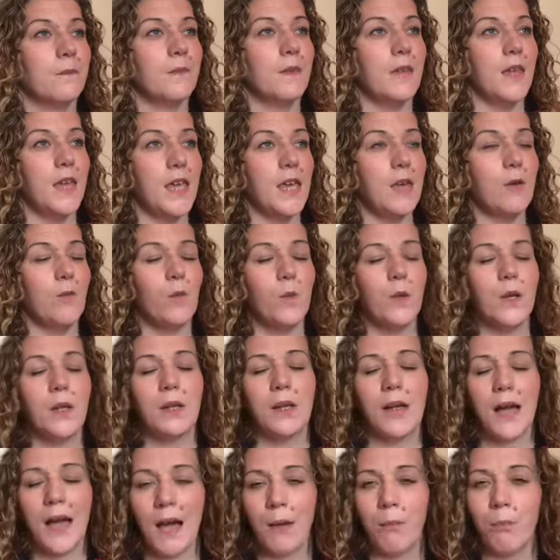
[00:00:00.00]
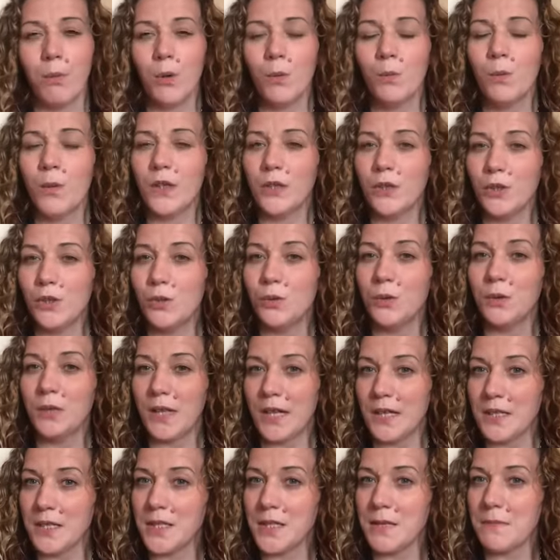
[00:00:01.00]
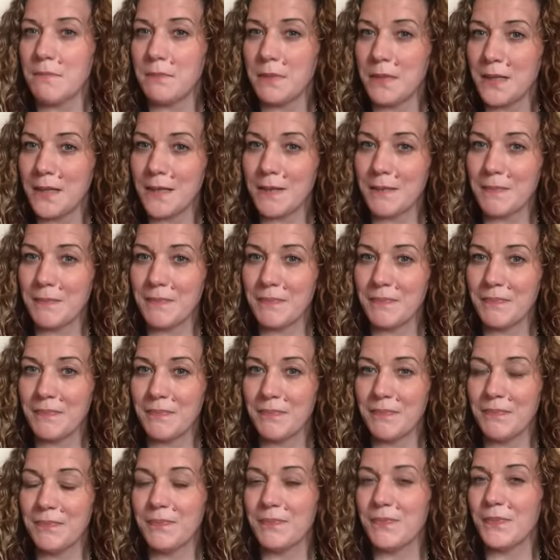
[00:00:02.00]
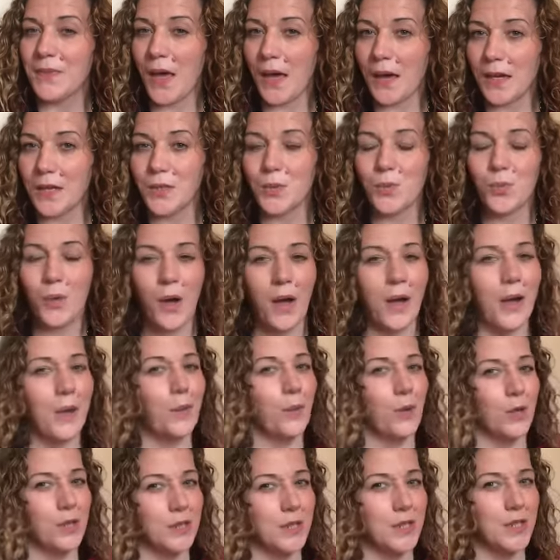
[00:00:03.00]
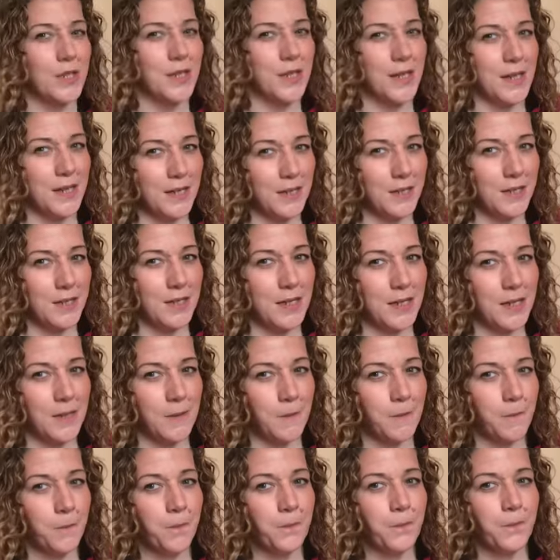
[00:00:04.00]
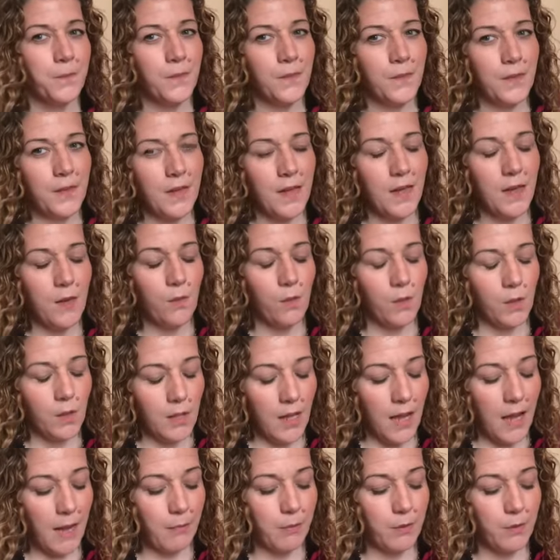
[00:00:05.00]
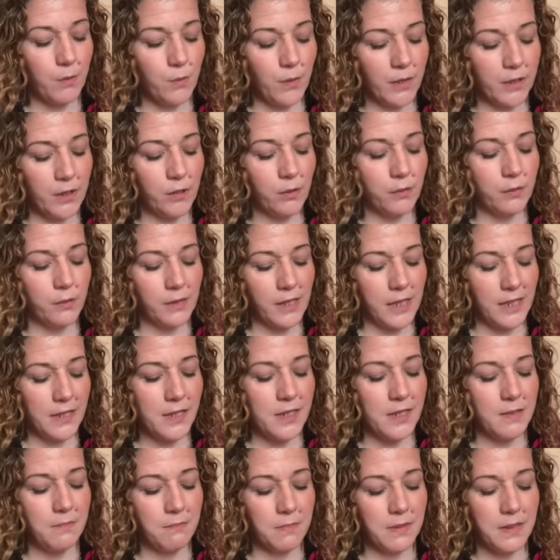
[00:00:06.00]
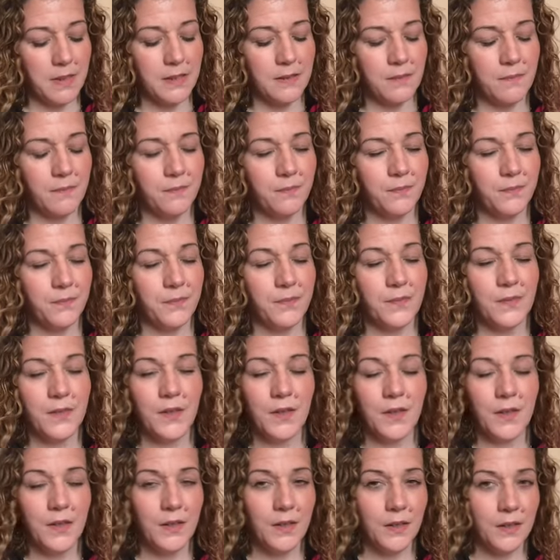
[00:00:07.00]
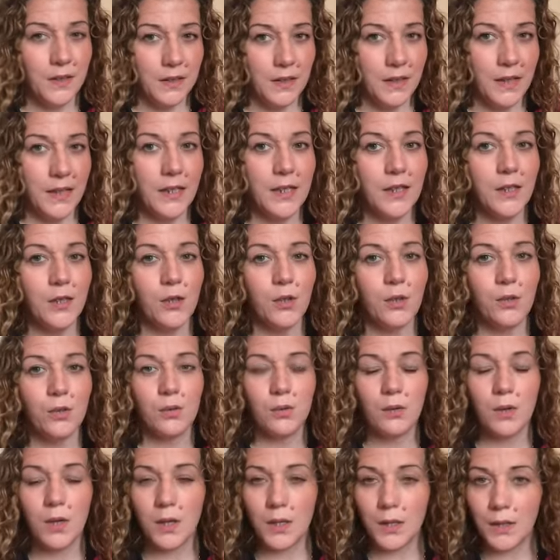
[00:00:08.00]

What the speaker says: It will happen when you let it be. That is what I want to say today. It will happen when you let it be. Let it go.